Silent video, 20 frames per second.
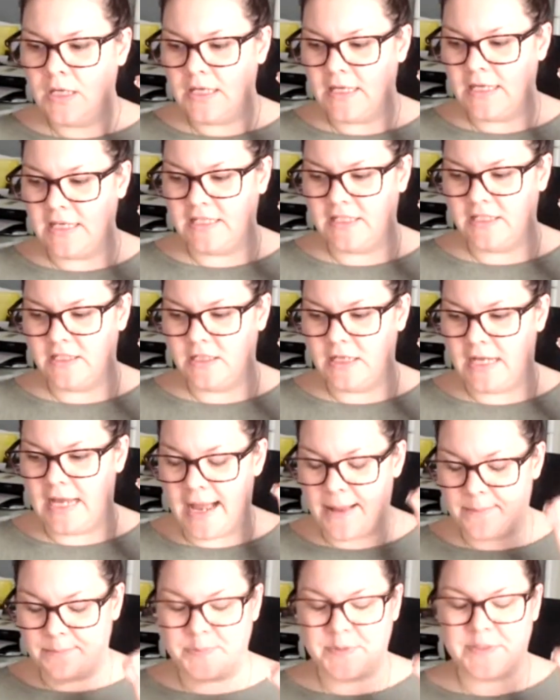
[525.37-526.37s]
it
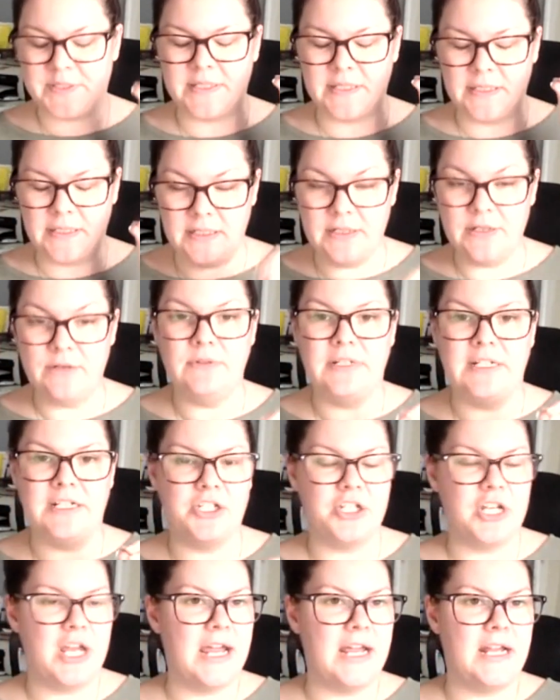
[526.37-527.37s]
absolutely
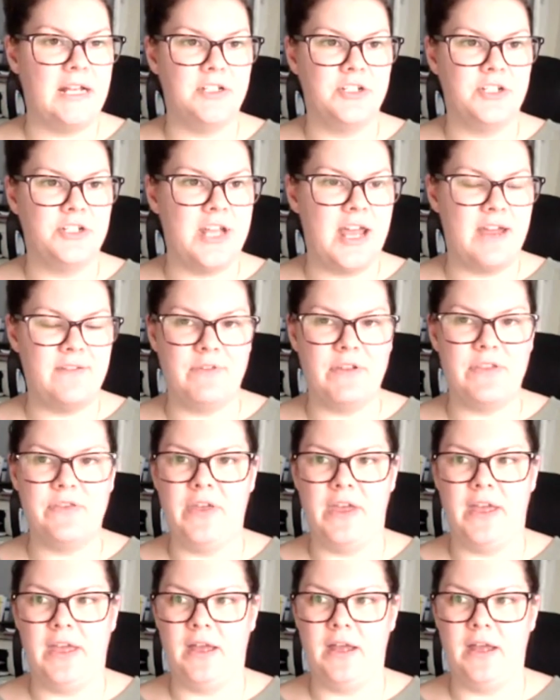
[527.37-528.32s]
changed everything.